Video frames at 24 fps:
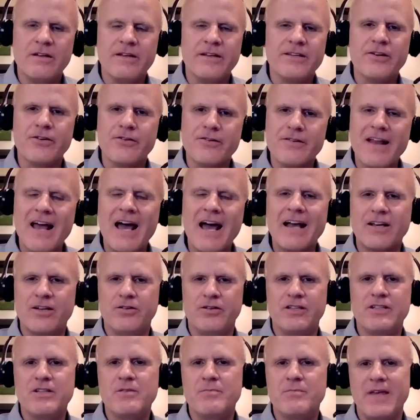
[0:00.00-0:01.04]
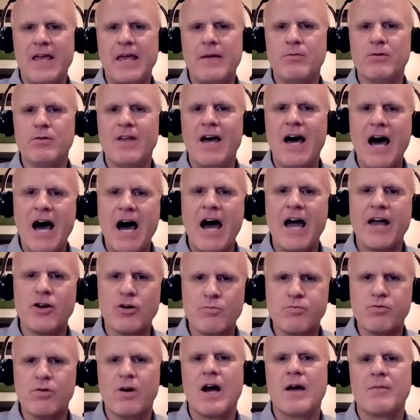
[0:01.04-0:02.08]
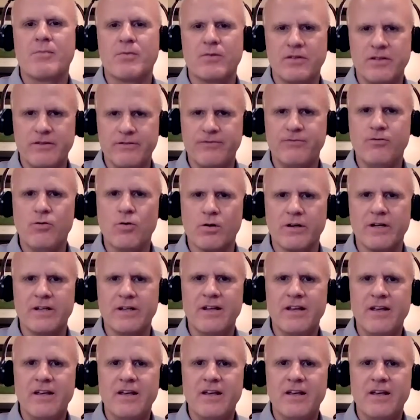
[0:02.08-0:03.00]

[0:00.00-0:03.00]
you're not going to be able to hire properly for it.